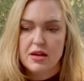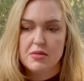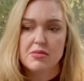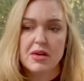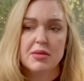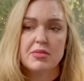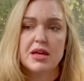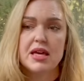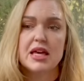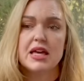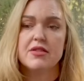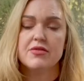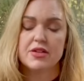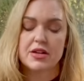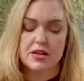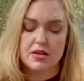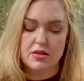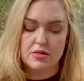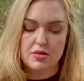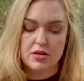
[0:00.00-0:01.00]
maybe
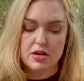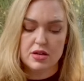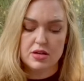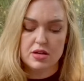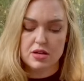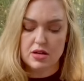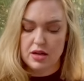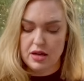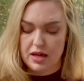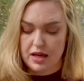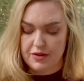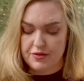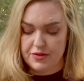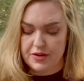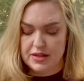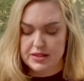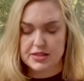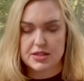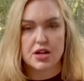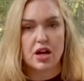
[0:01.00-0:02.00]
even if
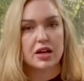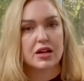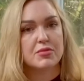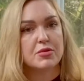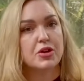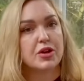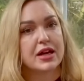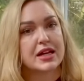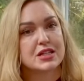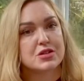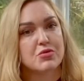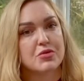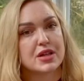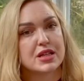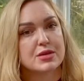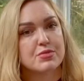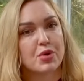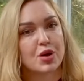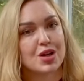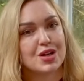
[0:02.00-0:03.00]
it's not communication with
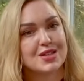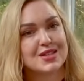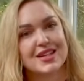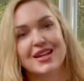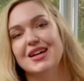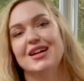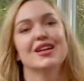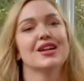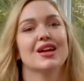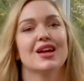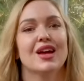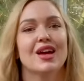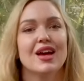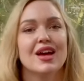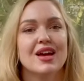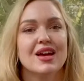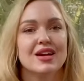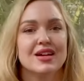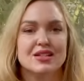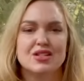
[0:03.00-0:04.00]
this person,
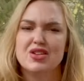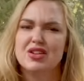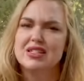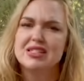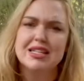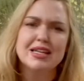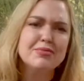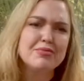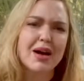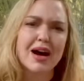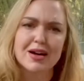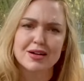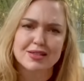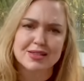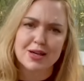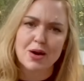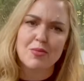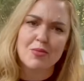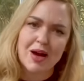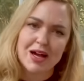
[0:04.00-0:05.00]
because you can debunk
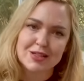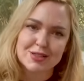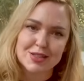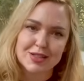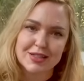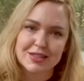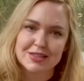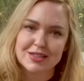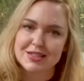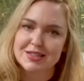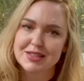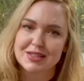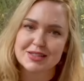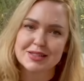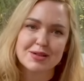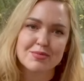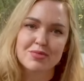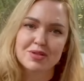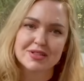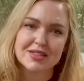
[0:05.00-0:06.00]
so much in just a
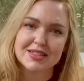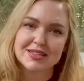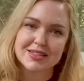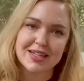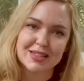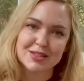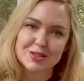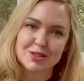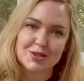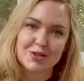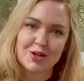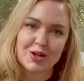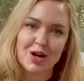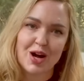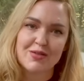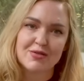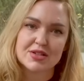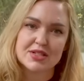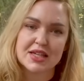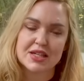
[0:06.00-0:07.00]
simple discussion or a
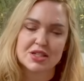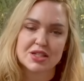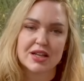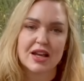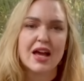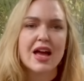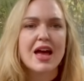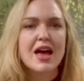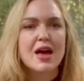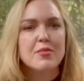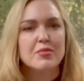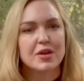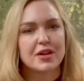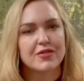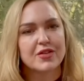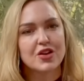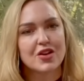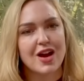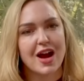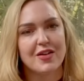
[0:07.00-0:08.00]
conversation. But if
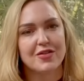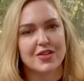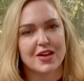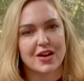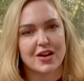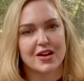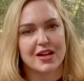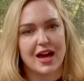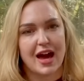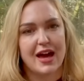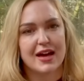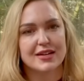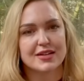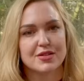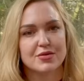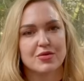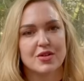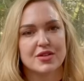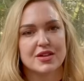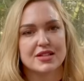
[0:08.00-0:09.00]
you're not there yet
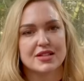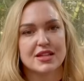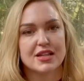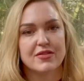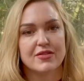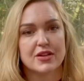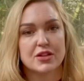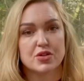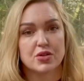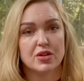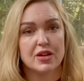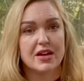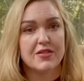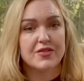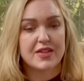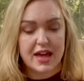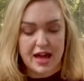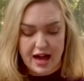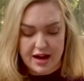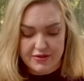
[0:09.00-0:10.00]
with this individual, if
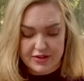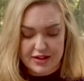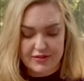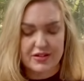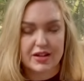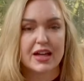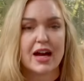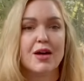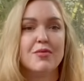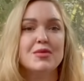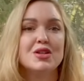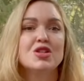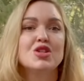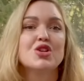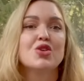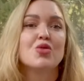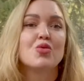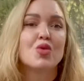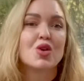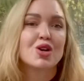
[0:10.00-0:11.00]
they haven't even come into
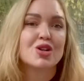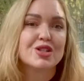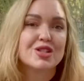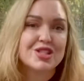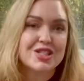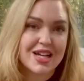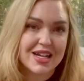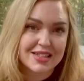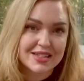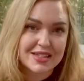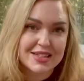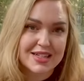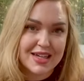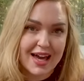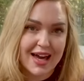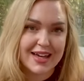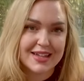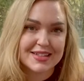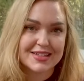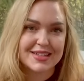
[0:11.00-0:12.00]
your world just
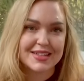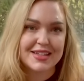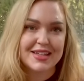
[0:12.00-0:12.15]
yet,